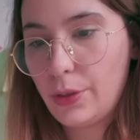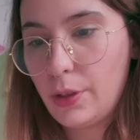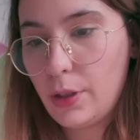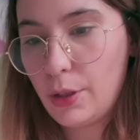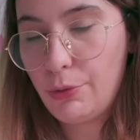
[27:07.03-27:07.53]

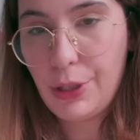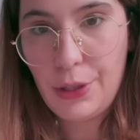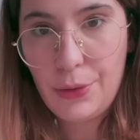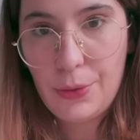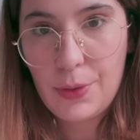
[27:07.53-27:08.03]
the
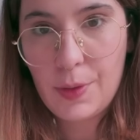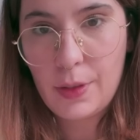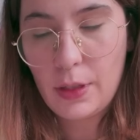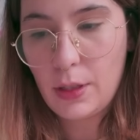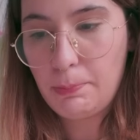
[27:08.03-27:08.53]

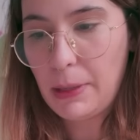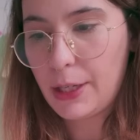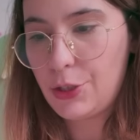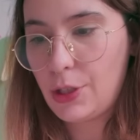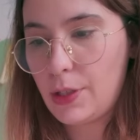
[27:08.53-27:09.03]
reuse
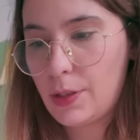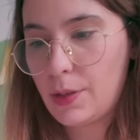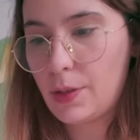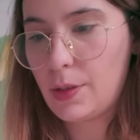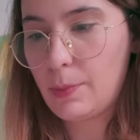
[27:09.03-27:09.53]
packages,
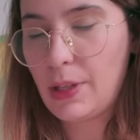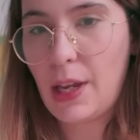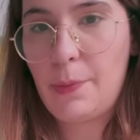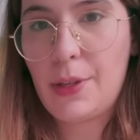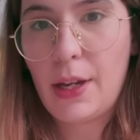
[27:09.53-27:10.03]

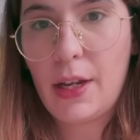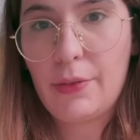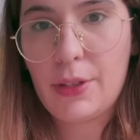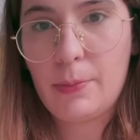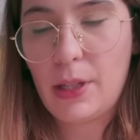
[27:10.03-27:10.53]
sometimes I
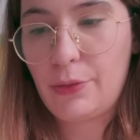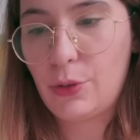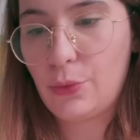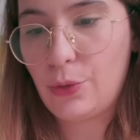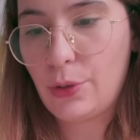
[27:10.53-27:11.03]
have some
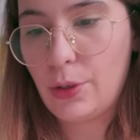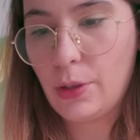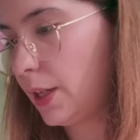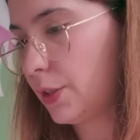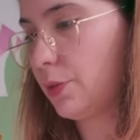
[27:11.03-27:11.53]

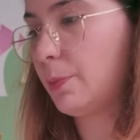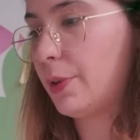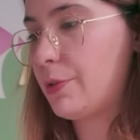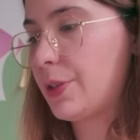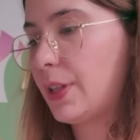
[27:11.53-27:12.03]
leftover things from
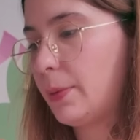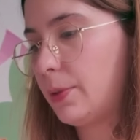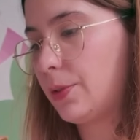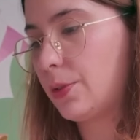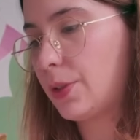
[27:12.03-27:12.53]
previous
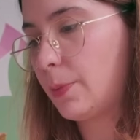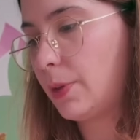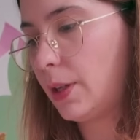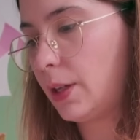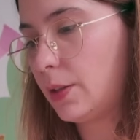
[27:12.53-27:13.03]
labels or
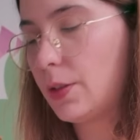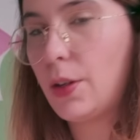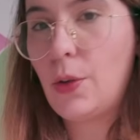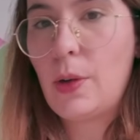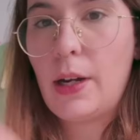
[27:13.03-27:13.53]
something.
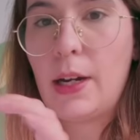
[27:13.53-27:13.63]
So